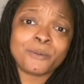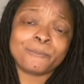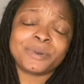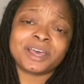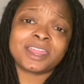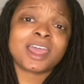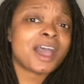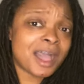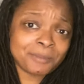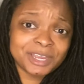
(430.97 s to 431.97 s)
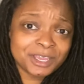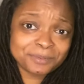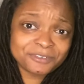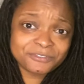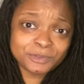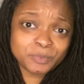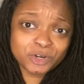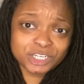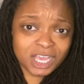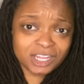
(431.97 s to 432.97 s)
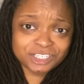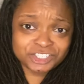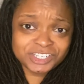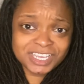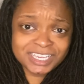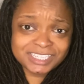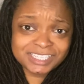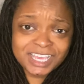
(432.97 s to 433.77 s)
but I'm gonna hit up a few more Dollar Trees